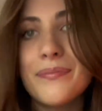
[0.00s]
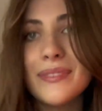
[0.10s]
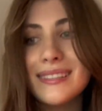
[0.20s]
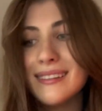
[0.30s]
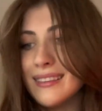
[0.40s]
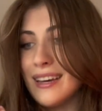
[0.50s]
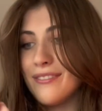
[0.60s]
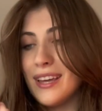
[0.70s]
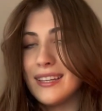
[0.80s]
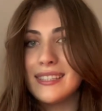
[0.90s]
it's not
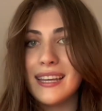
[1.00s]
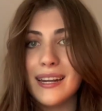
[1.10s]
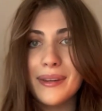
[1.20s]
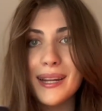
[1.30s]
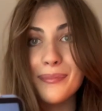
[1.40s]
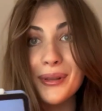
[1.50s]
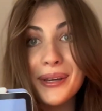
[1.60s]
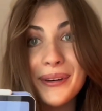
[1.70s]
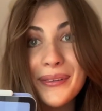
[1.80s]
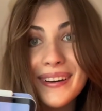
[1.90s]
that fancy. And I made it
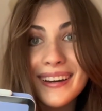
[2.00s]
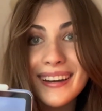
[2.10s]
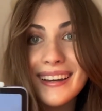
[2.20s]
blue.